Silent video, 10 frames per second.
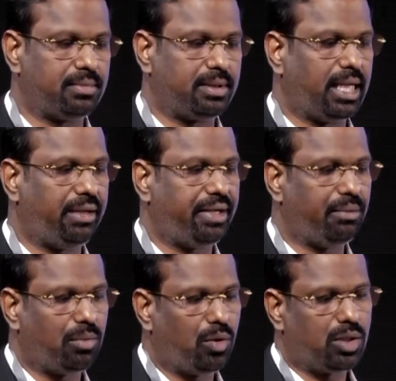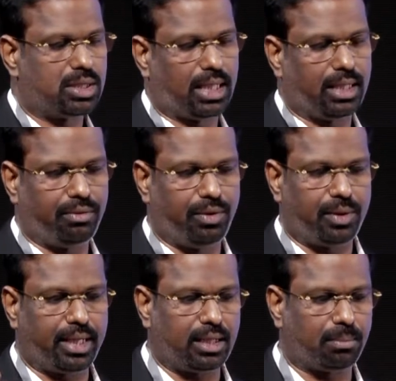delivery modes, and you
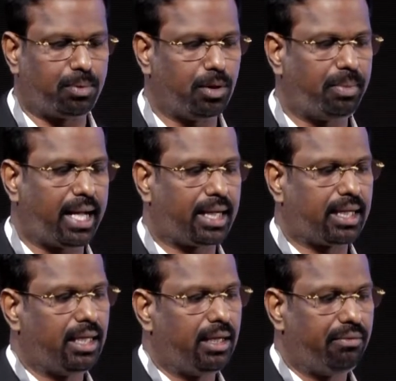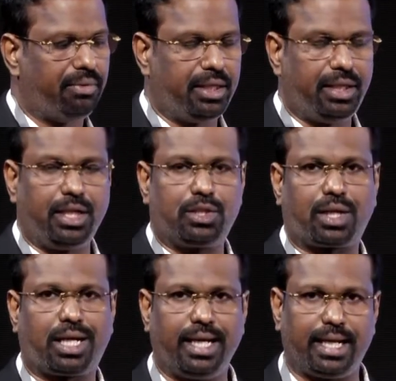get the pullback. We need to
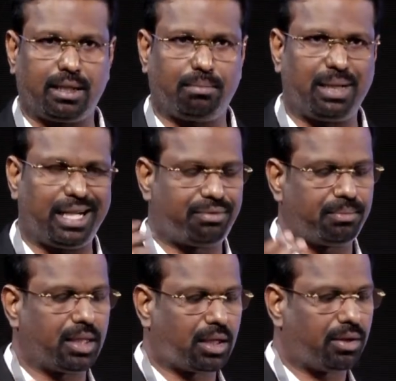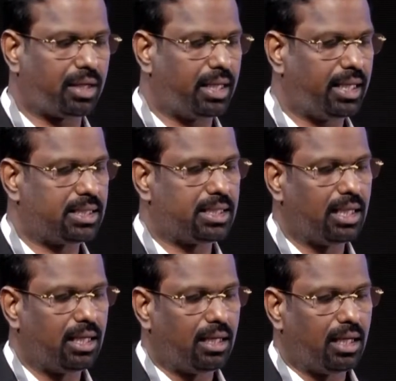clear the blood from the coronaries
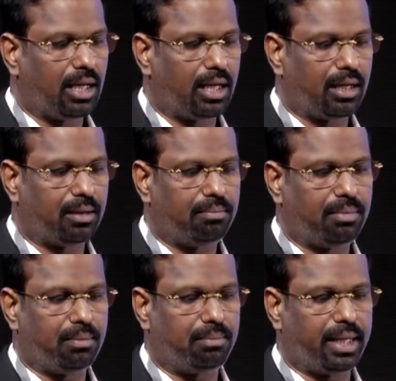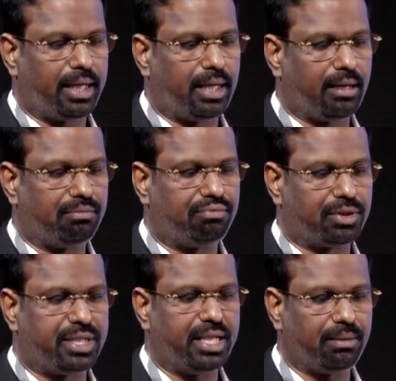by a
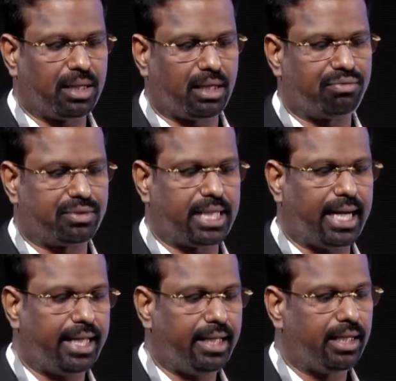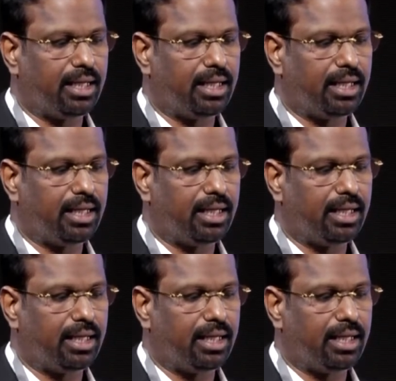14 ml of dye,